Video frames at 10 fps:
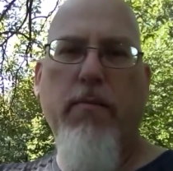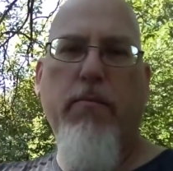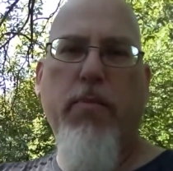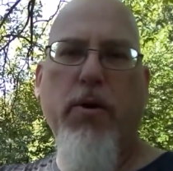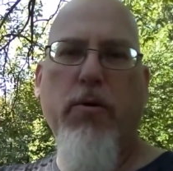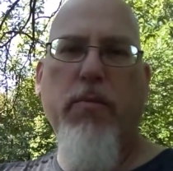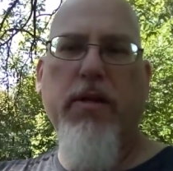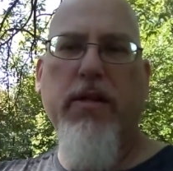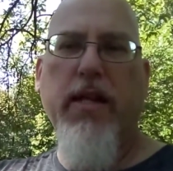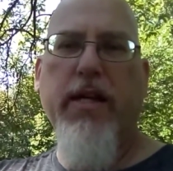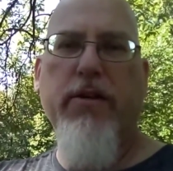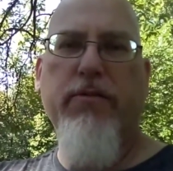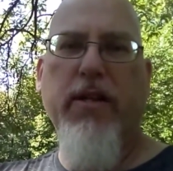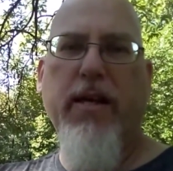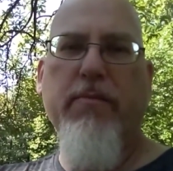boom, light your
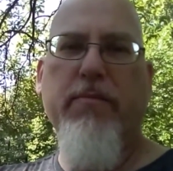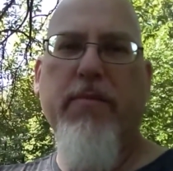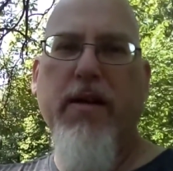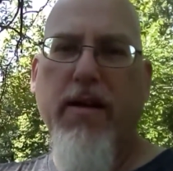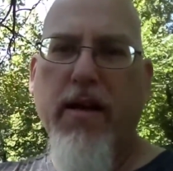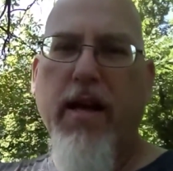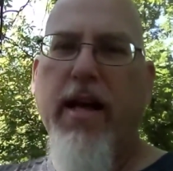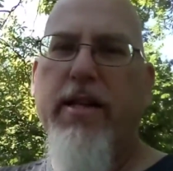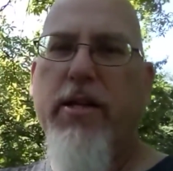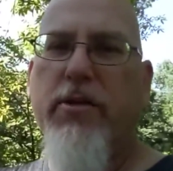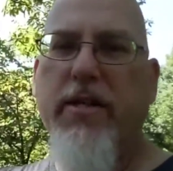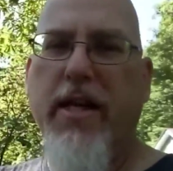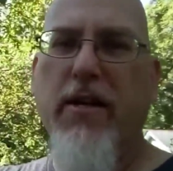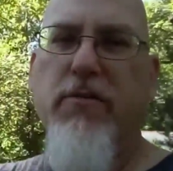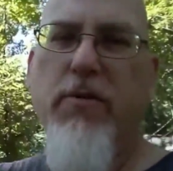flame. And then you
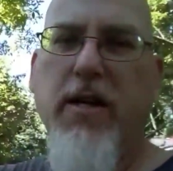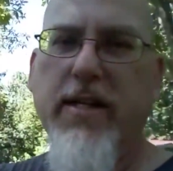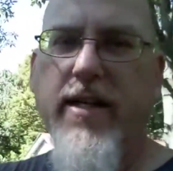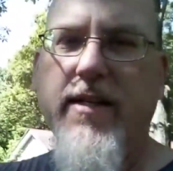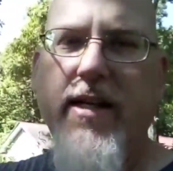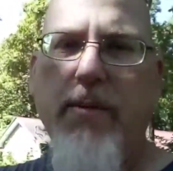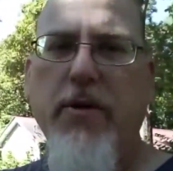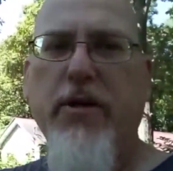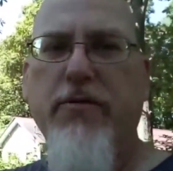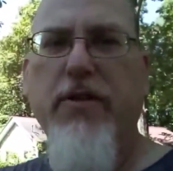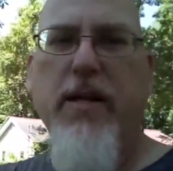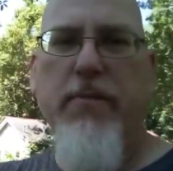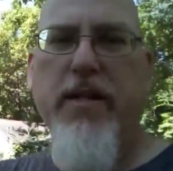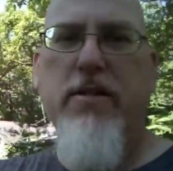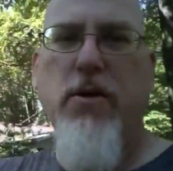take off walking, keeping your flame
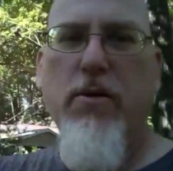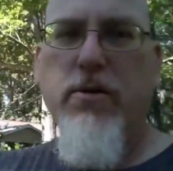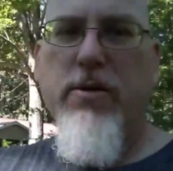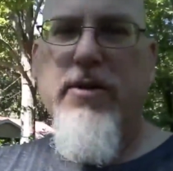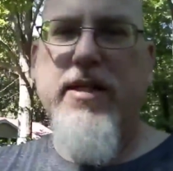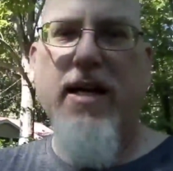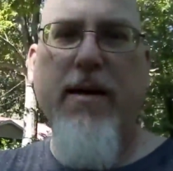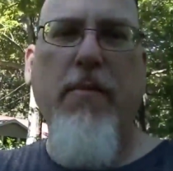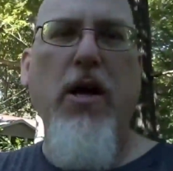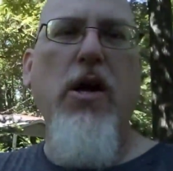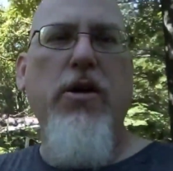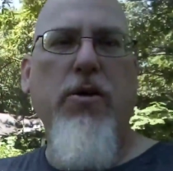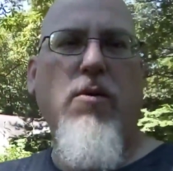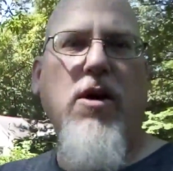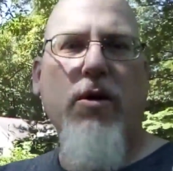lit the whole time.
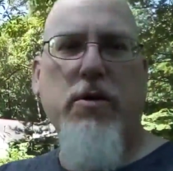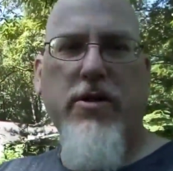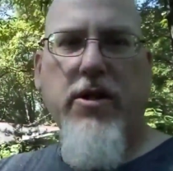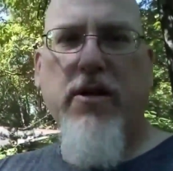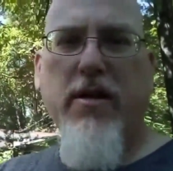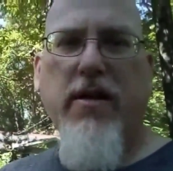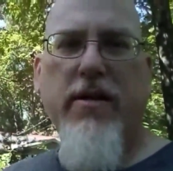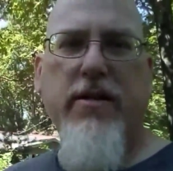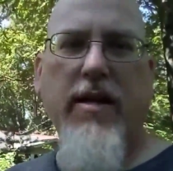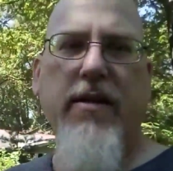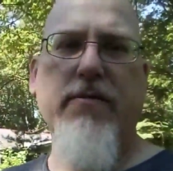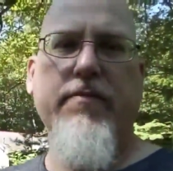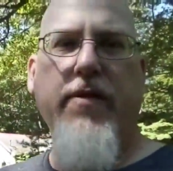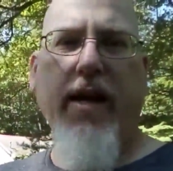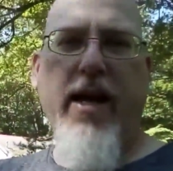You walk with
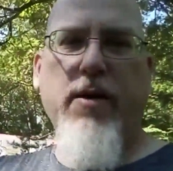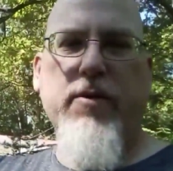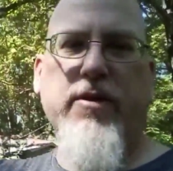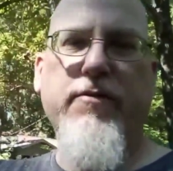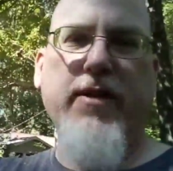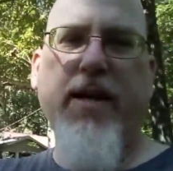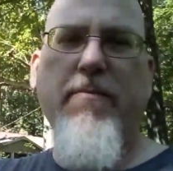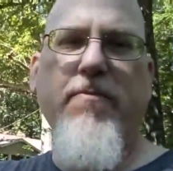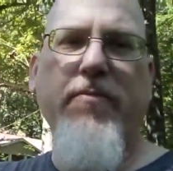the hand with the flame